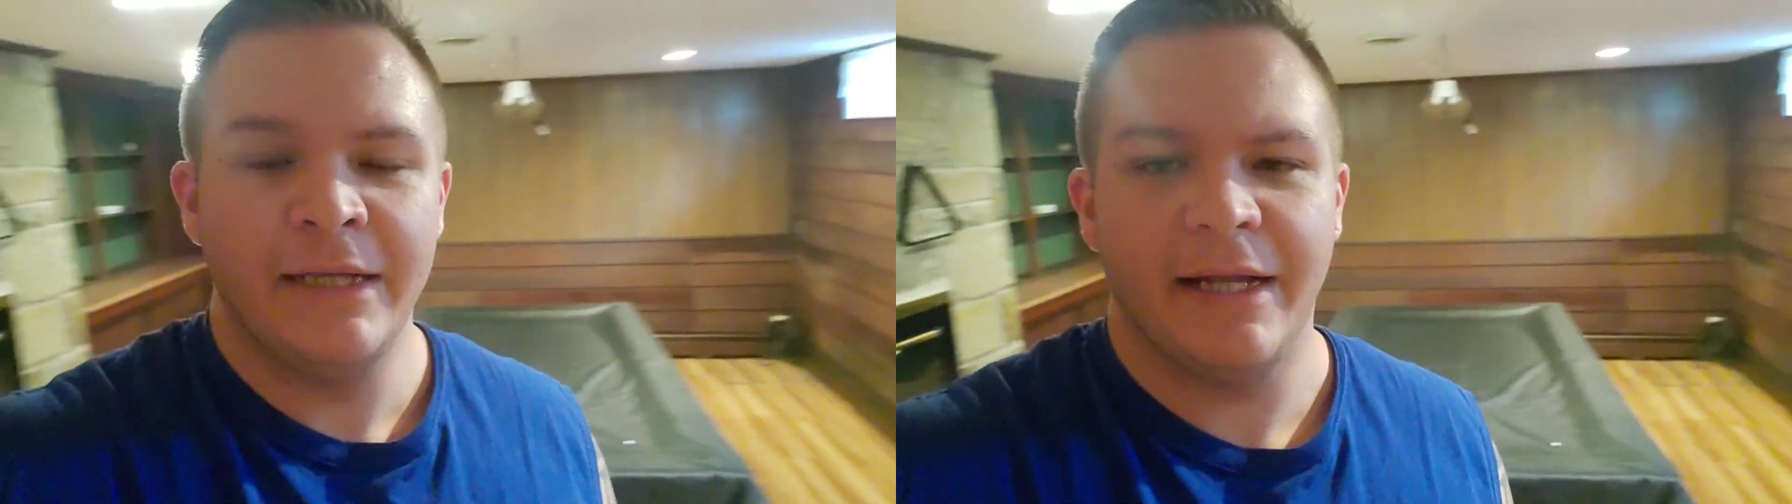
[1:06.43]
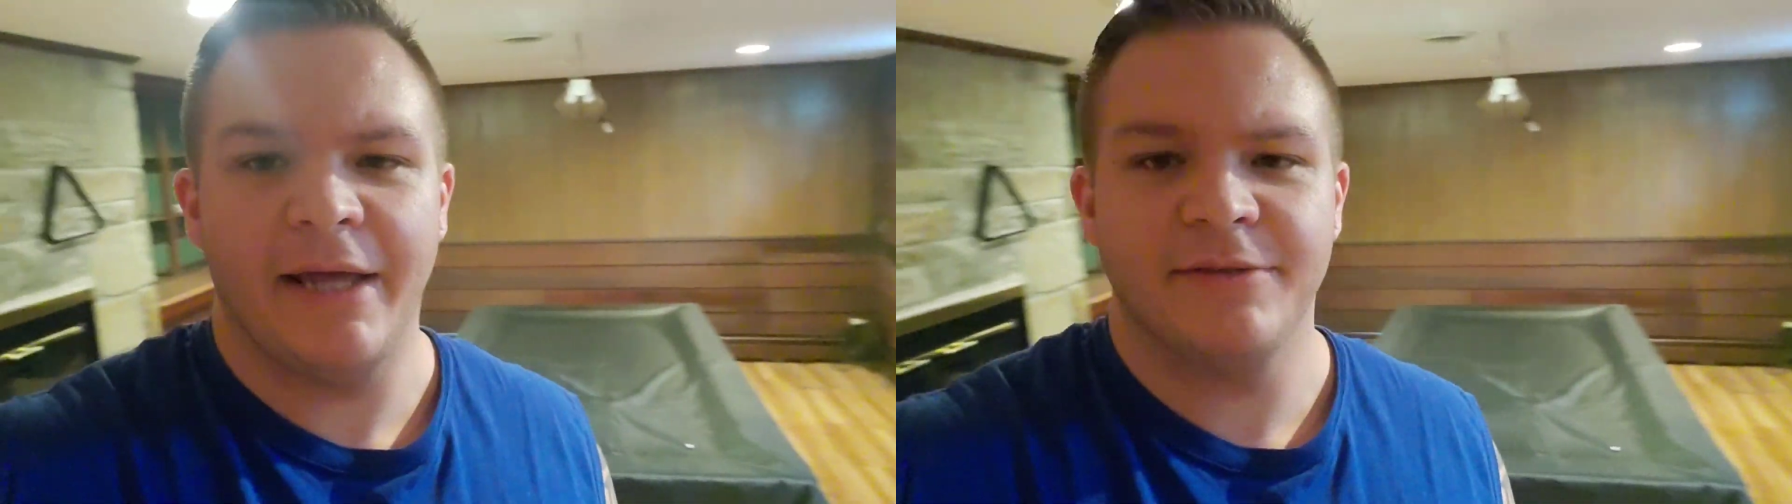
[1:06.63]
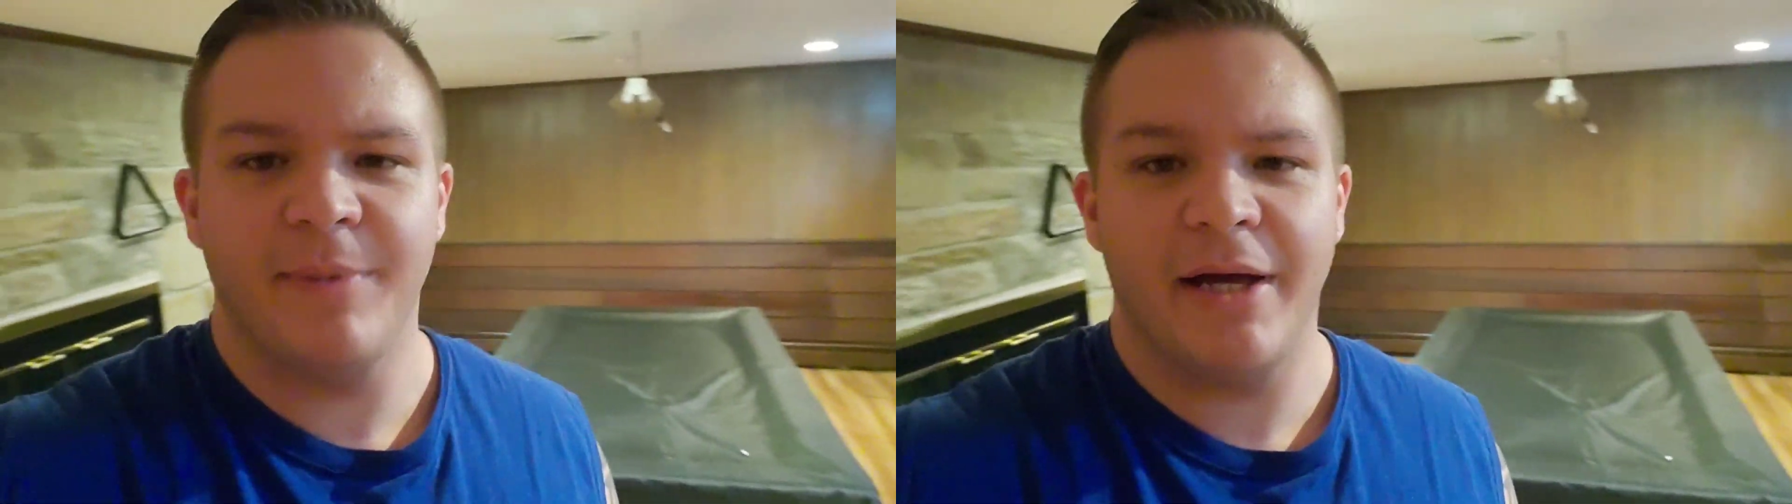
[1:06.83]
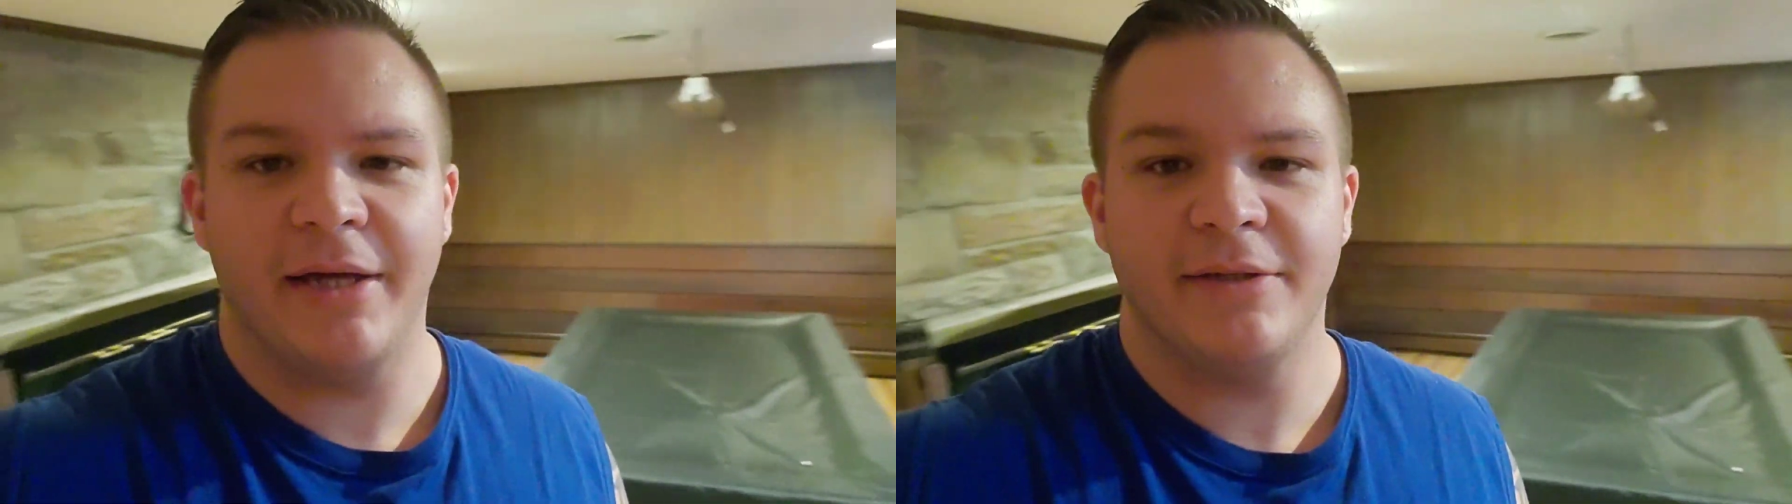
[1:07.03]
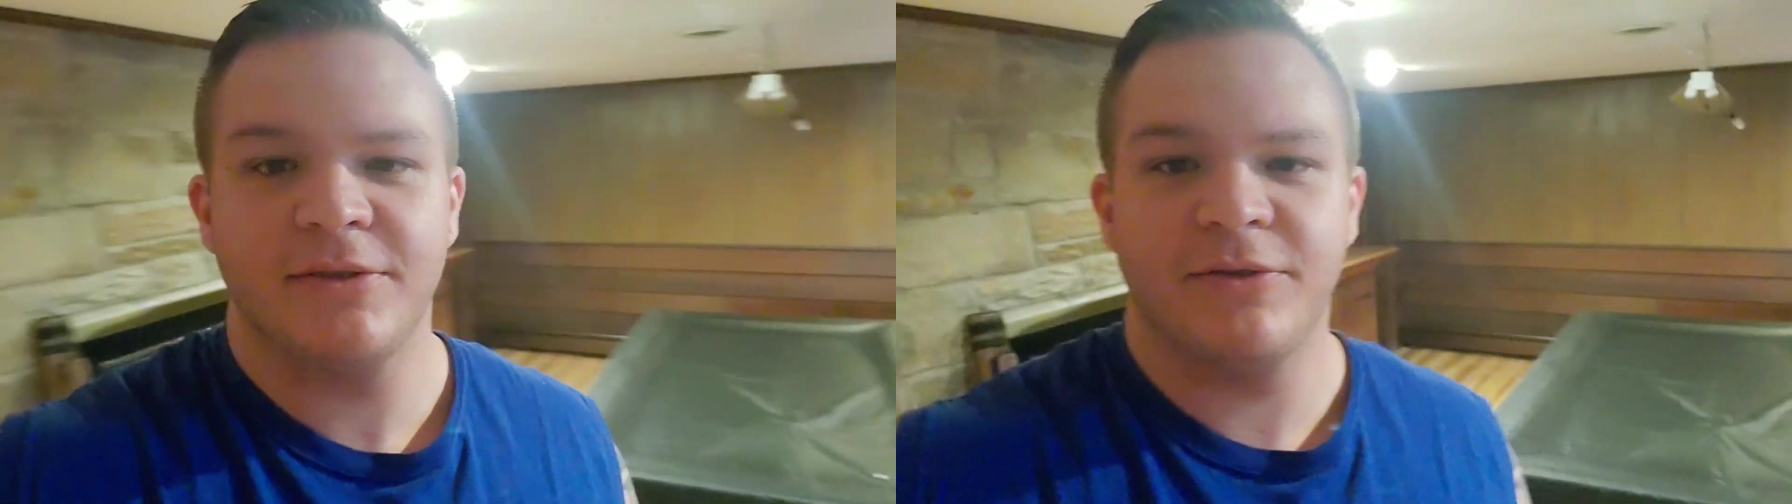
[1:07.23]
that has
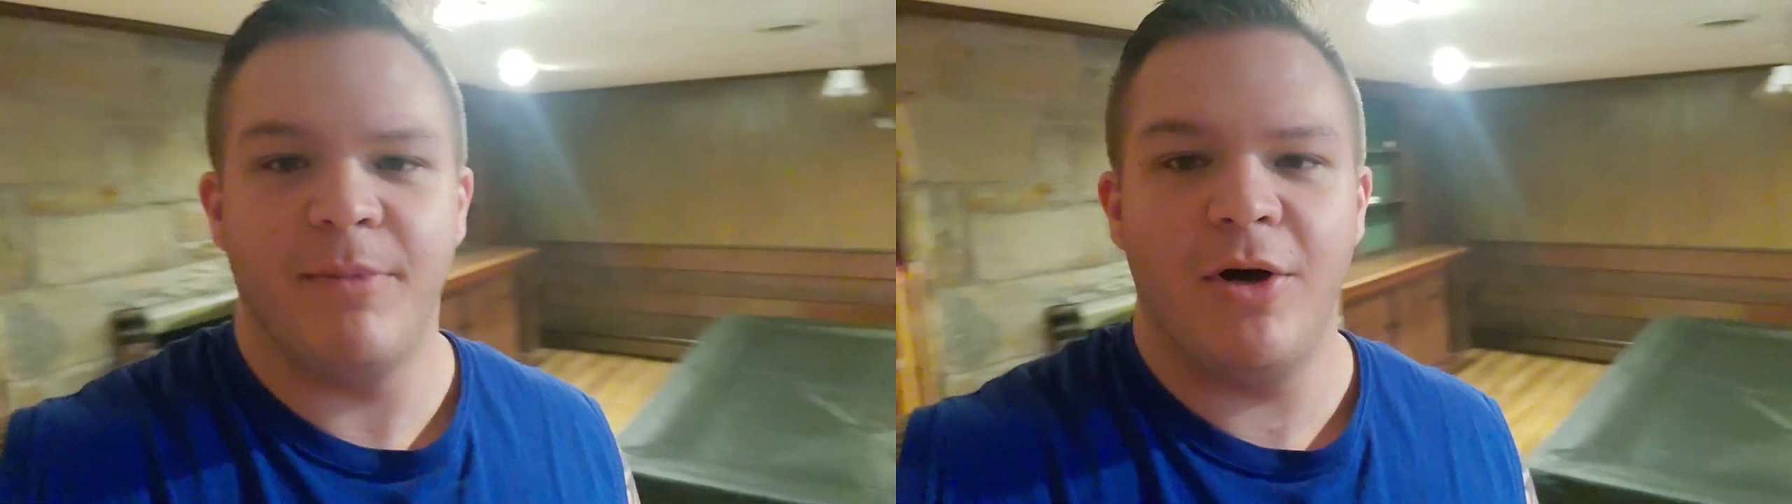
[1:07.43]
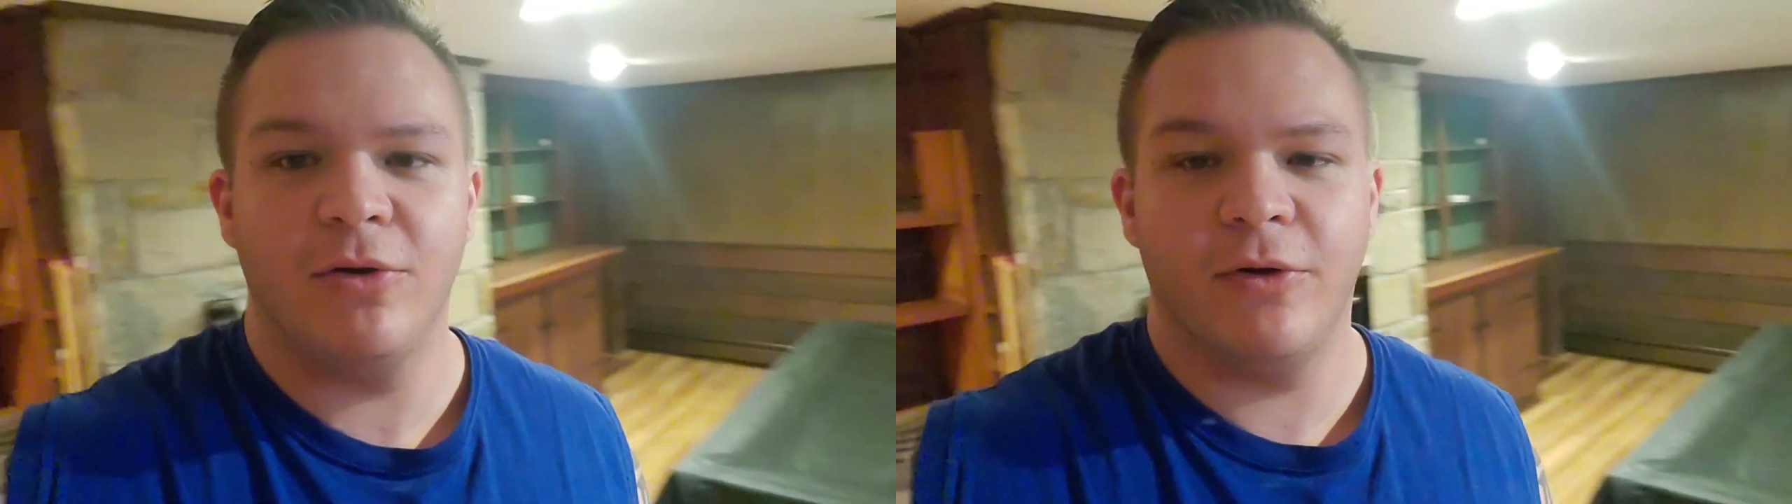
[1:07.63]
my small